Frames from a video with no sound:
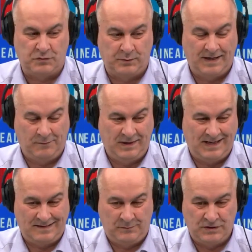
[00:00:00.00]
which we
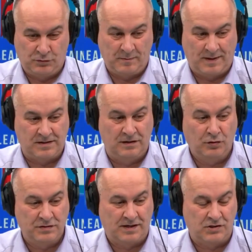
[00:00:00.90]
talk about a
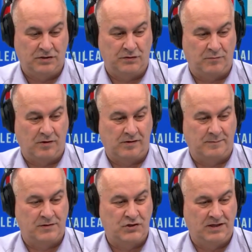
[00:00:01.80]
lot, actually, on the programme.
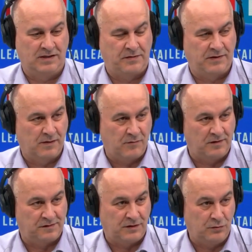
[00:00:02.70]
Now, Gillian, I think I'm right in
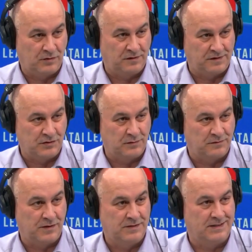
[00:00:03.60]
saying your constituents
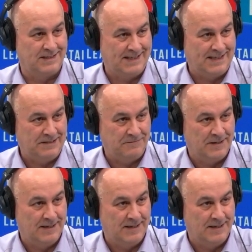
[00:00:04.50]
voted Leave.